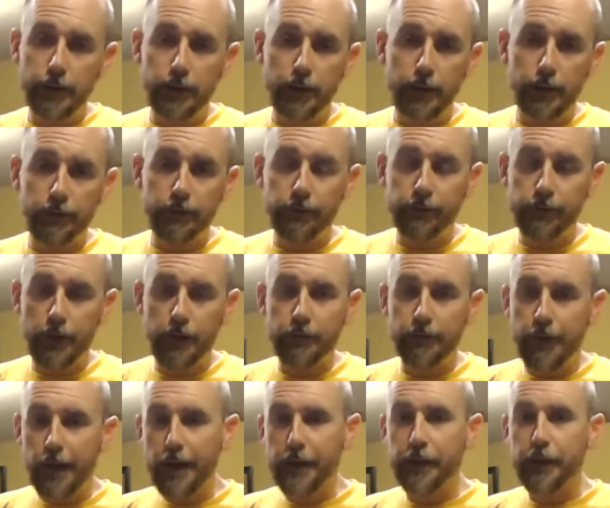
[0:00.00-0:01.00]
of
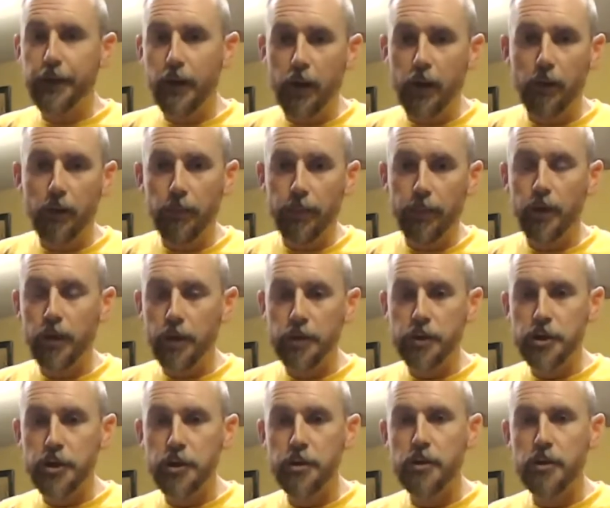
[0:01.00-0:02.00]
ethanol burn
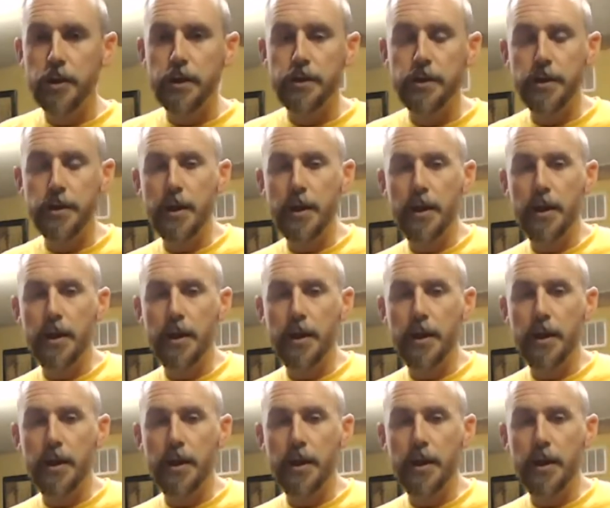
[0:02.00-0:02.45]
to it